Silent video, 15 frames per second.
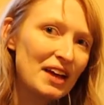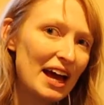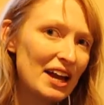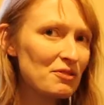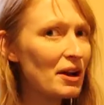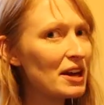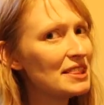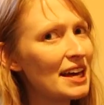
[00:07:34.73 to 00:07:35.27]

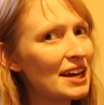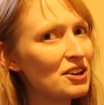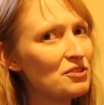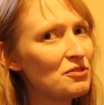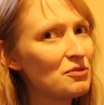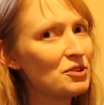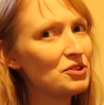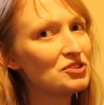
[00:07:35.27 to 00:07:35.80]
anyway, thanks
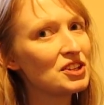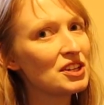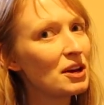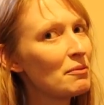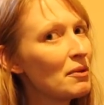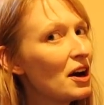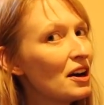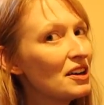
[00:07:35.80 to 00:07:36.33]
for watching.
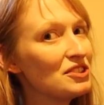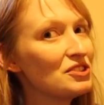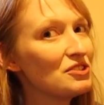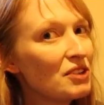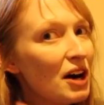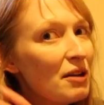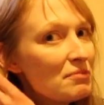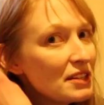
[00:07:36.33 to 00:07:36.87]
I
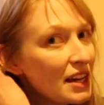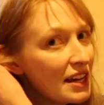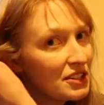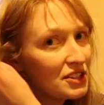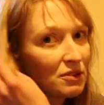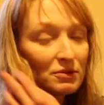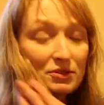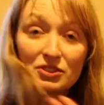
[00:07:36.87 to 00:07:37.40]
do
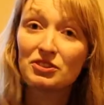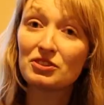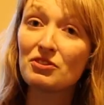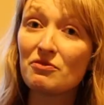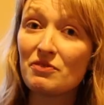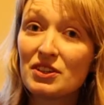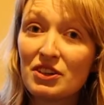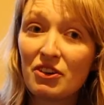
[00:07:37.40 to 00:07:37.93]
updates. I want to
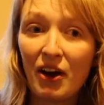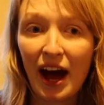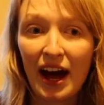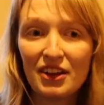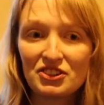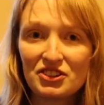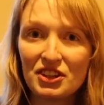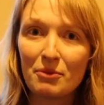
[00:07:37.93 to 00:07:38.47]
do a video
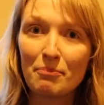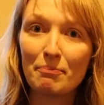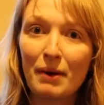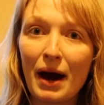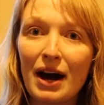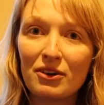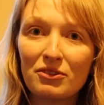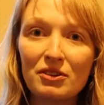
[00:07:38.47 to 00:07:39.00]
actually
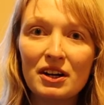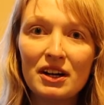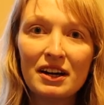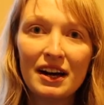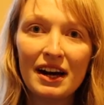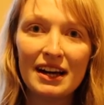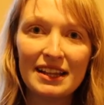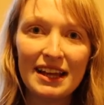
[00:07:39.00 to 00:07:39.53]
about
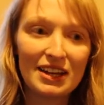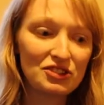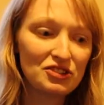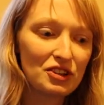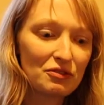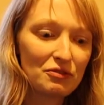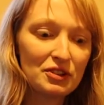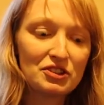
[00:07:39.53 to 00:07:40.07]

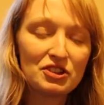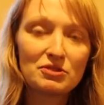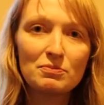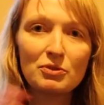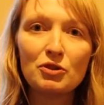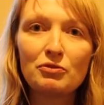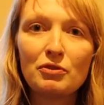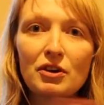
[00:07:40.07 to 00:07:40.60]
electric fishes,
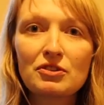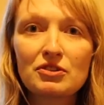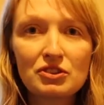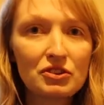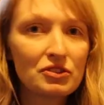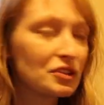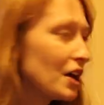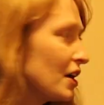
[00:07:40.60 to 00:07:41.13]
more
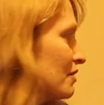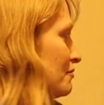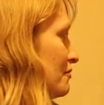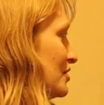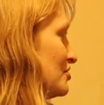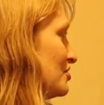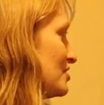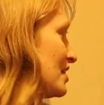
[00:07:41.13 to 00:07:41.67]
focused on knife
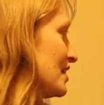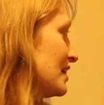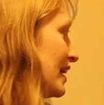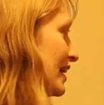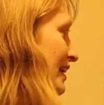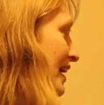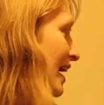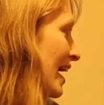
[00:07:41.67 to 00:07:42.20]
fishes and
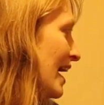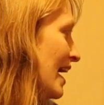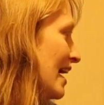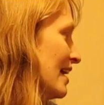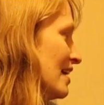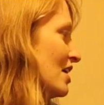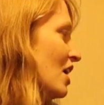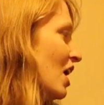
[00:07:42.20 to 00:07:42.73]
their
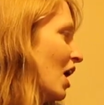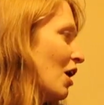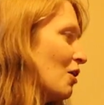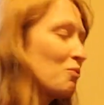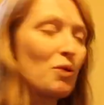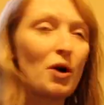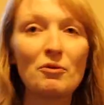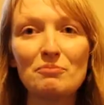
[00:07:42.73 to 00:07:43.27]
care. I
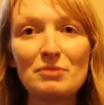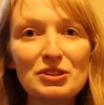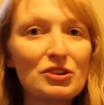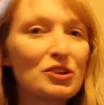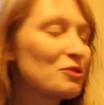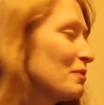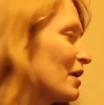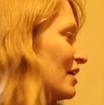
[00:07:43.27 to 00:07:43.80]
won't be
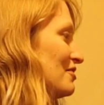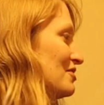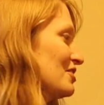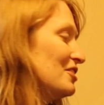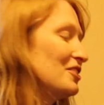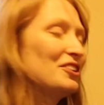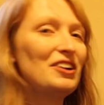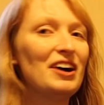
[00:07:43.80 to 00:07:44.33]
talking about
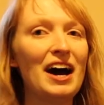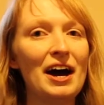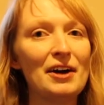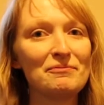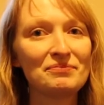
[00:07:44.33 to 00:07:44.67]
your